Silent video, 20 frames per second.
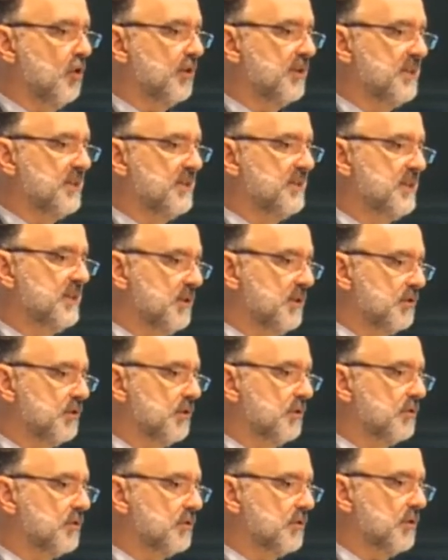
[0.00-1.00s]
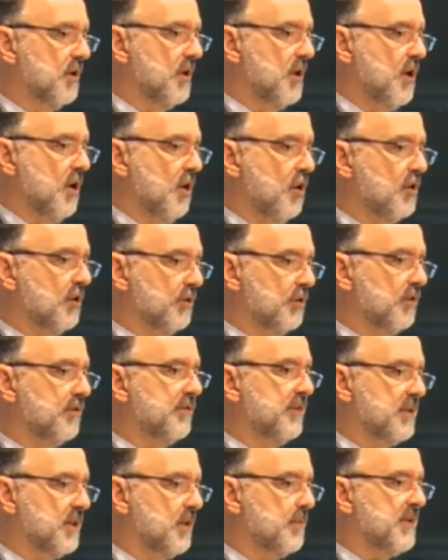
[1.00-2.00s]
or diseases or other
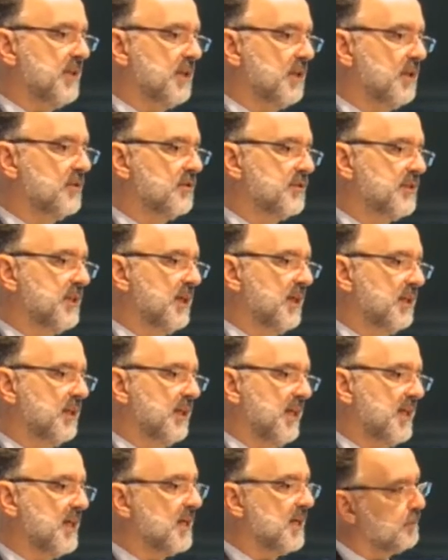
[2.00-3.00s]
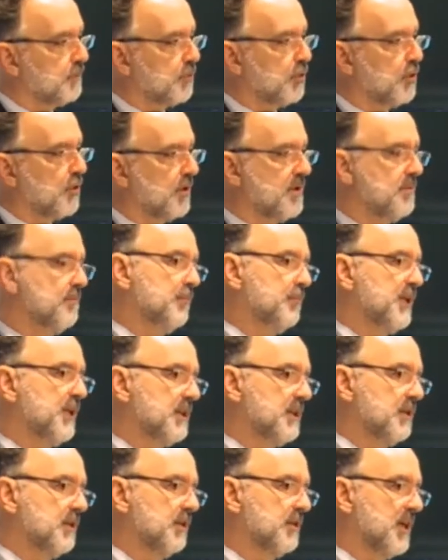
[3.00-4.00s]
phenomena that helped or
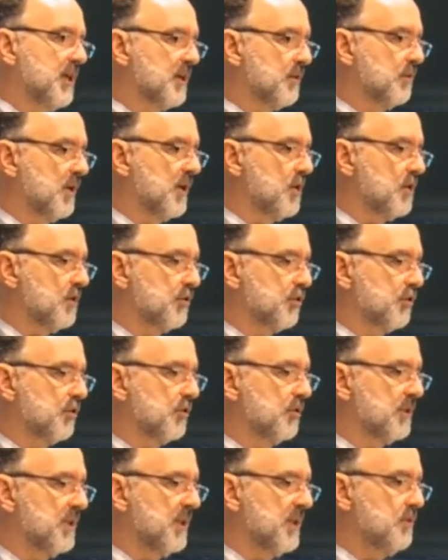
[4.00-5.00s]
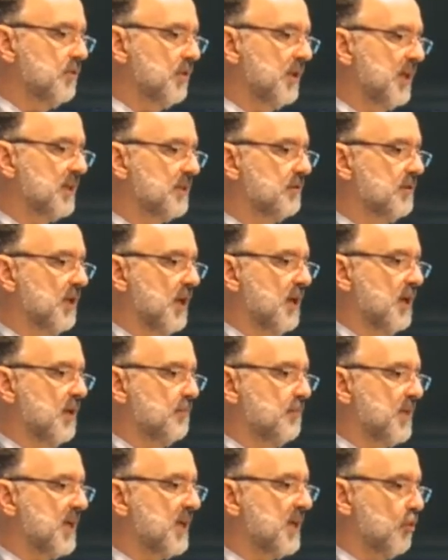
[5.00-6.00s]
impeded agriculture, then you can
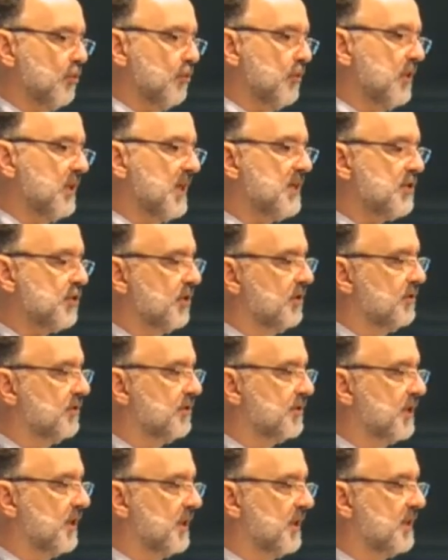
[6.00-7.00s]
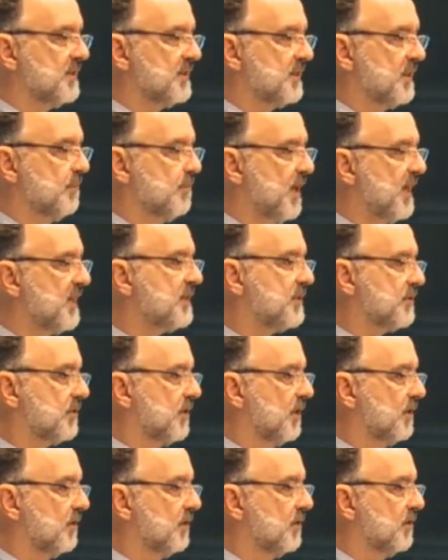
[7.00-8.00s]
make correlations and say,
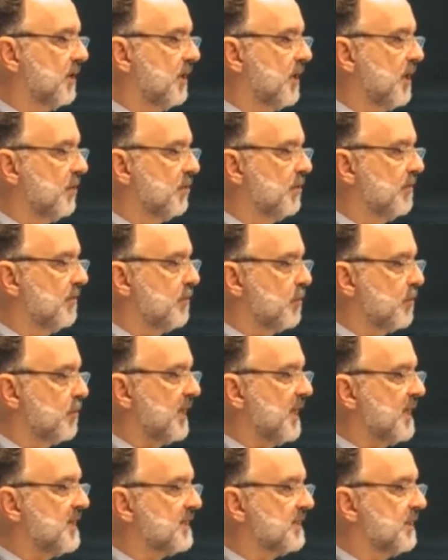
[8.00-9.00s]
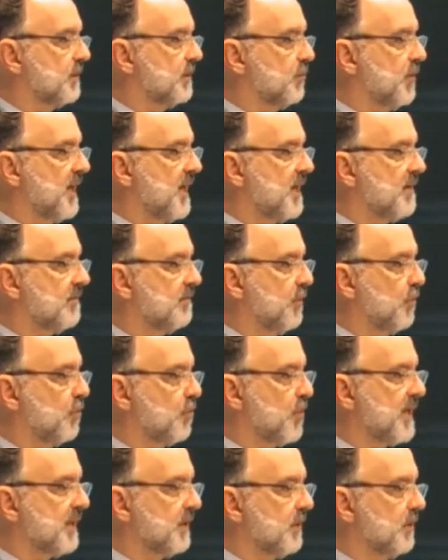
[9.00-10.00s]
based on the forecast that we have
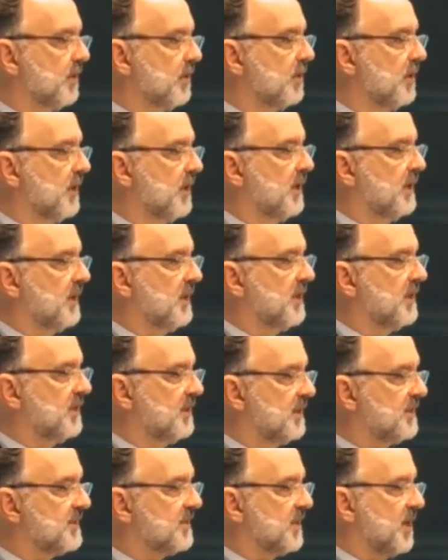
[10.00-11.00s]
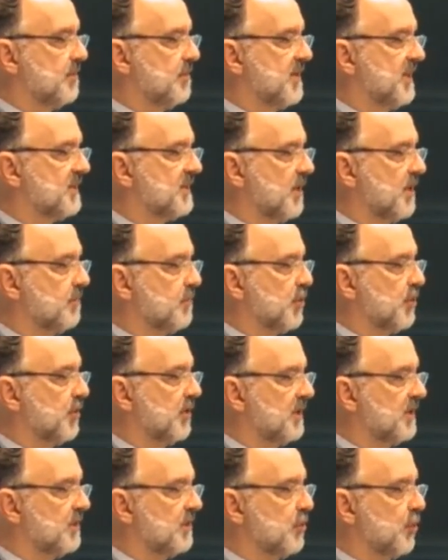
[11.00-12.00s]
for weather in this coming summer
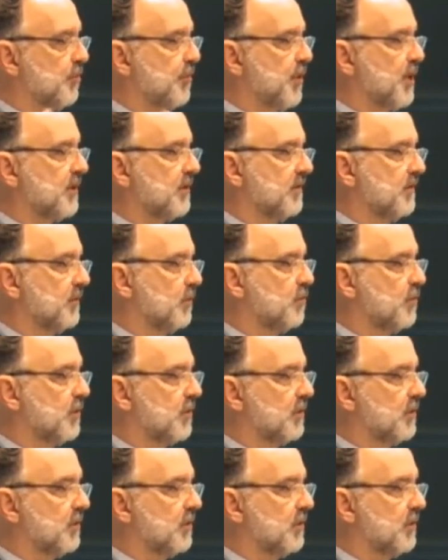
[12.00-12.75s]
in your part of the